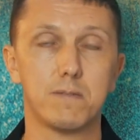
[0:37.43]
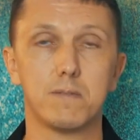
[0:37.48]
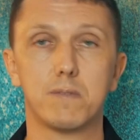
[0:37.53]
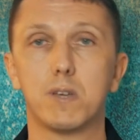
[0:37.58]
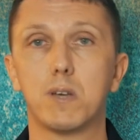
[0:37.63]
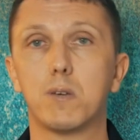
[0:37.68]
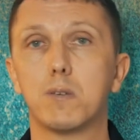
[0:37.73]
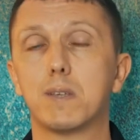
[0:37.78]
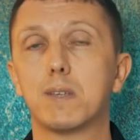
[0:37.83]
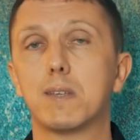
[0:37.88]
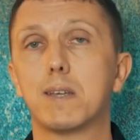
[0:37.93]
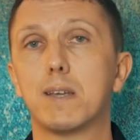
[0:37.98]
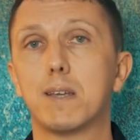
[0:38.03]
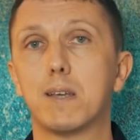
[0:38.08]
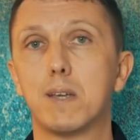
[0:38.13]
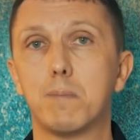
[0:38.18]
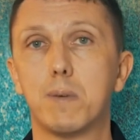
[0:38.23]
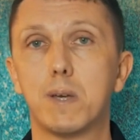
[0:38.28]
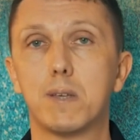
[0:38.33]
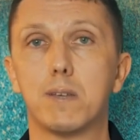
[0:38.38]
Currently,
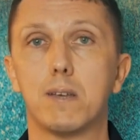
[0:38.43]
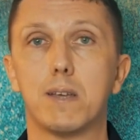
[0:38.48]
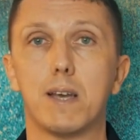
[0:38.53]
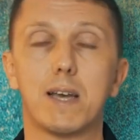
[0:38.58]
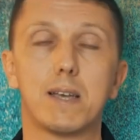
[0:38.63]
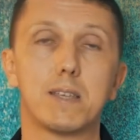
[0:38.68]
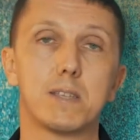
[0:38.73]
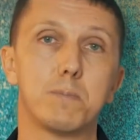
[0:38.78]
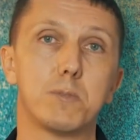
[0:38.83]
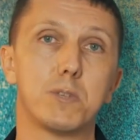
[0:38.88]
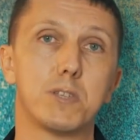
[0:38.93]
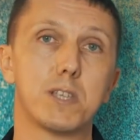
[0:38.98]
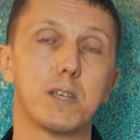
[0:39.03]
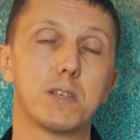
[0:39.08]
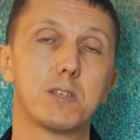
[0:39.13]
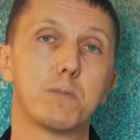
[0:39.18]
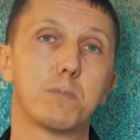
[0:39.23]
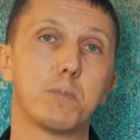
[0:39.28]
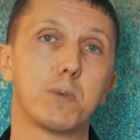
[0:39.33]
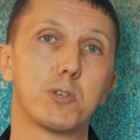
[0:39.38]
about
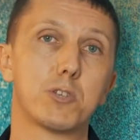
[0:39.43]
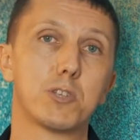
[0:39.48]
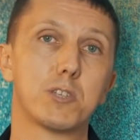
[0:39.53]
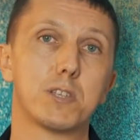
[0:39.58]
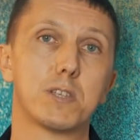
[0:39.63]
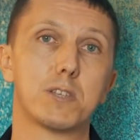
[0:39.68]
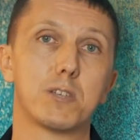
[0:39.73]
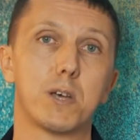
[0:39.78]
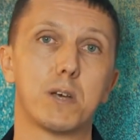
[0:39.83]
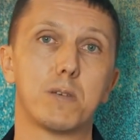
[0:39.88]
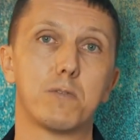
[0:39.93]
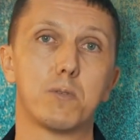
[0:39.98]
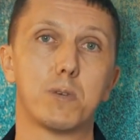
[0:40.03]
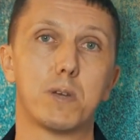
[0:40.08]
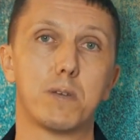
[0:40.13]
90% of purchases are for